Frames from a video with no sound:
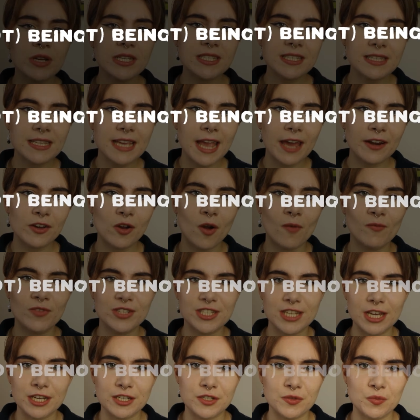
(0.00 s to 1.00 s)
recently had a
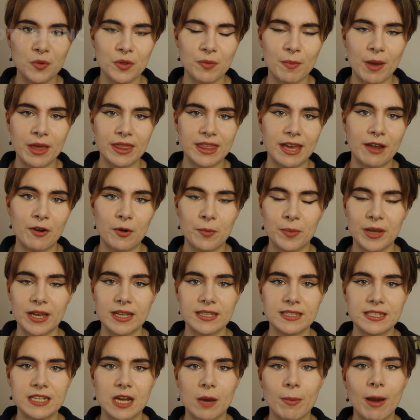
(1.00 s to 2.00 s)
conversation with my
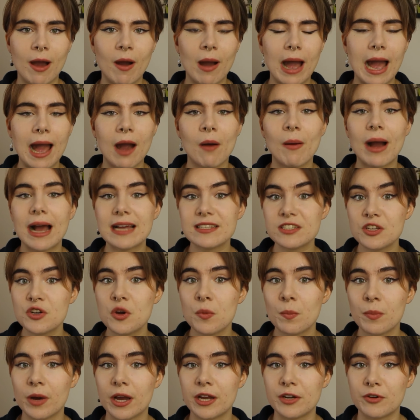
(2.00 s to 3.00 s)
therapist about how, as a
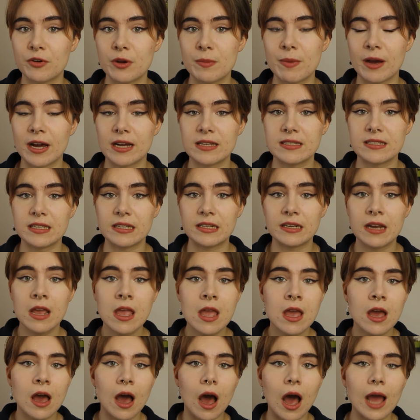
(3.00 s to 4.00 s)
non binary person,
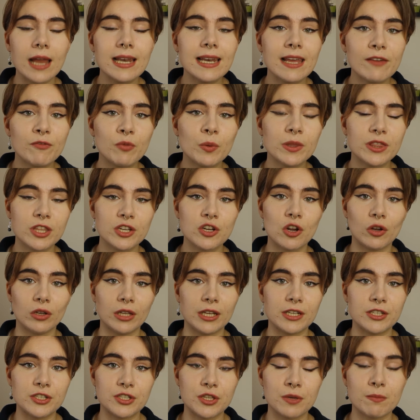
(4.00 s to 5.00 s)
I live with the
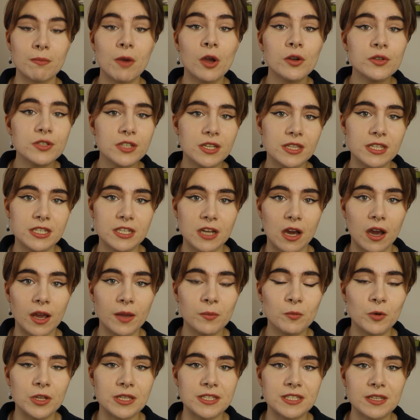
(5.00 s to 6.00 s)
knowledge that most of the
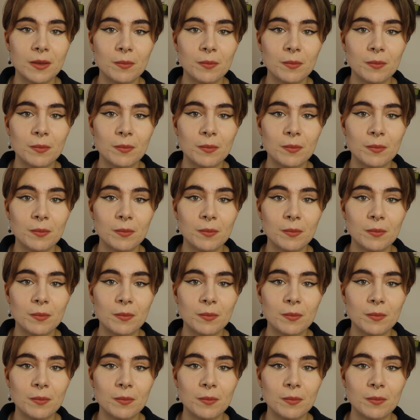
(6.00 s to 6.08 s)
time when